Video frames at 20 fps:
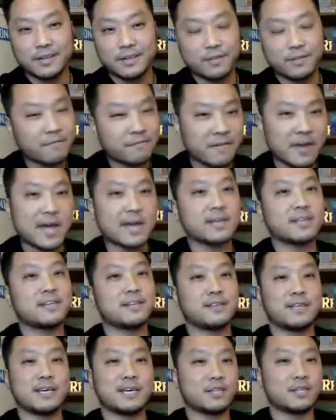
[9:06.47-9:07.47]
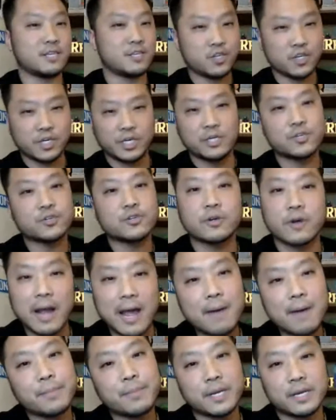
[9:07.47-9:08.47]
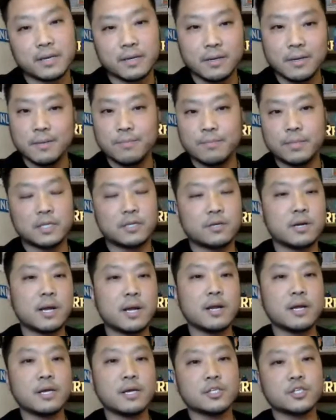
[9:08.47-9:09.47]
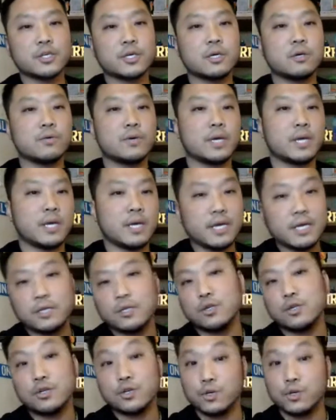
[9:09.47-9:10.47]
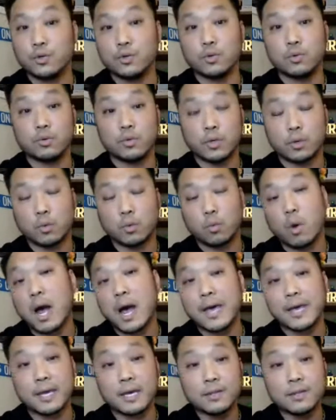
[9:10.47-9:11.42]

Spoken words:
the fact that these changes are happening, but they're not actually going into the why.